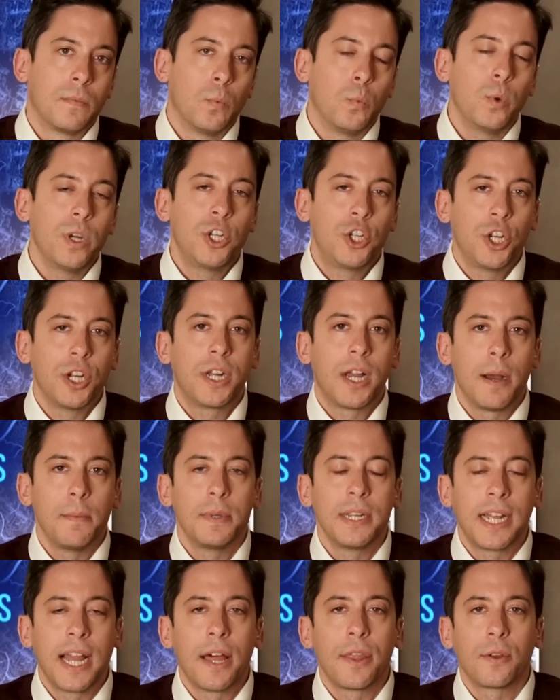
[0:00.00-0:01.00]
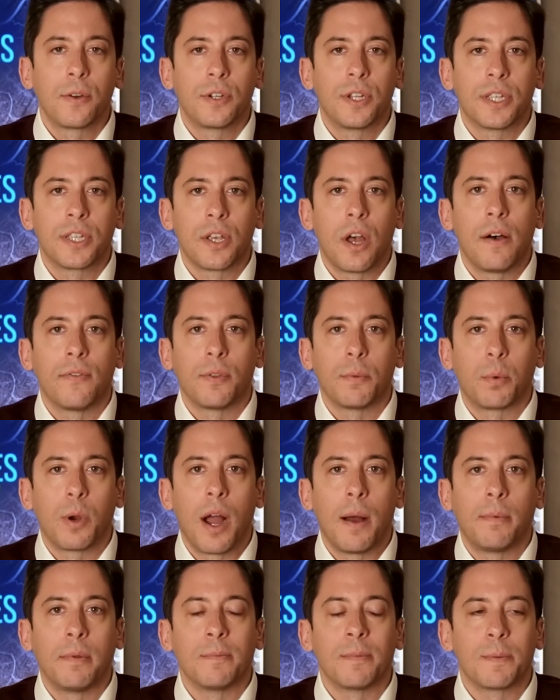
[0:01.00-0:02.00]
we should come together to solve the
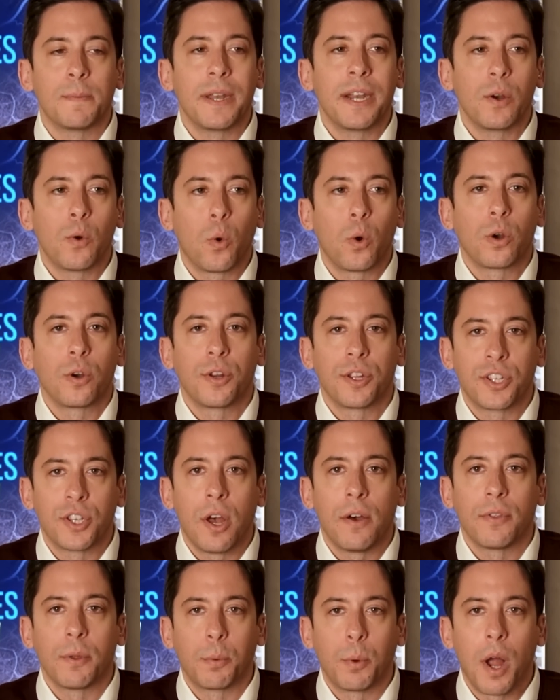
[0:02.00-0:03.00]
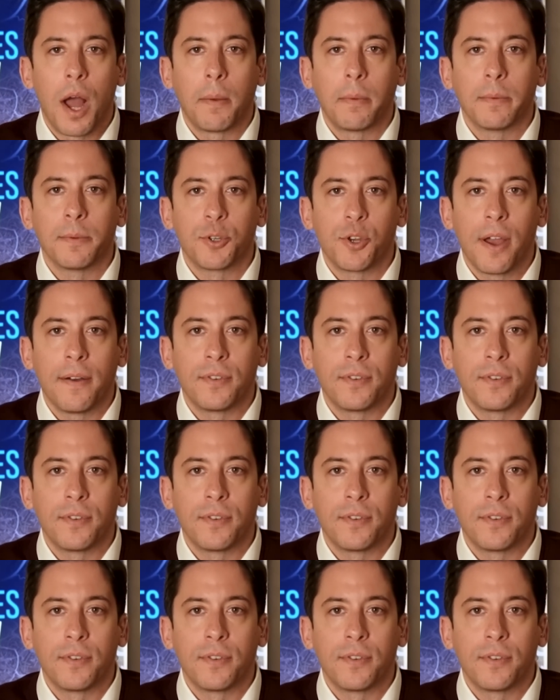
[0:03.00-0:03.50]
problems, but in order to solve the problems,